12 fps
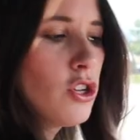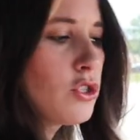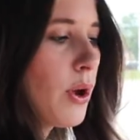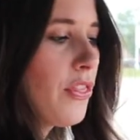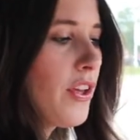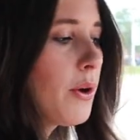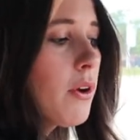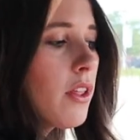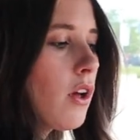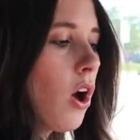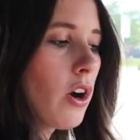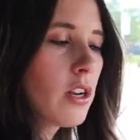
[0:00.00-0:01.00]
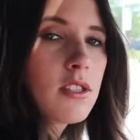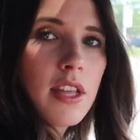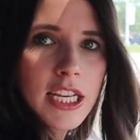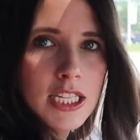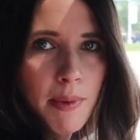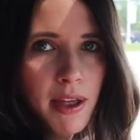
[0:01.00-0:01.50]
So I think one of the hardest
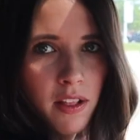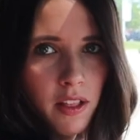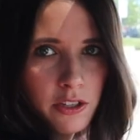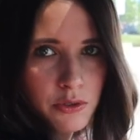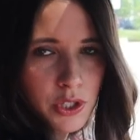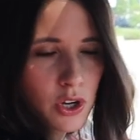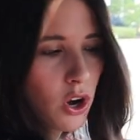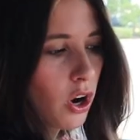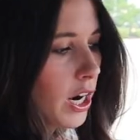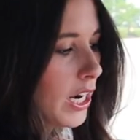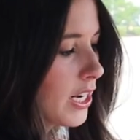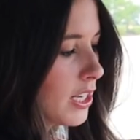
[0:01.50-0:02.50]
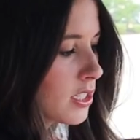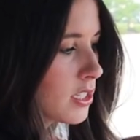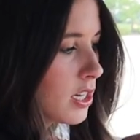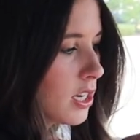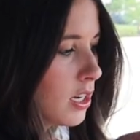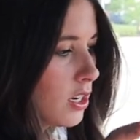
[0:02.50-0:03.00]
things about an electric car is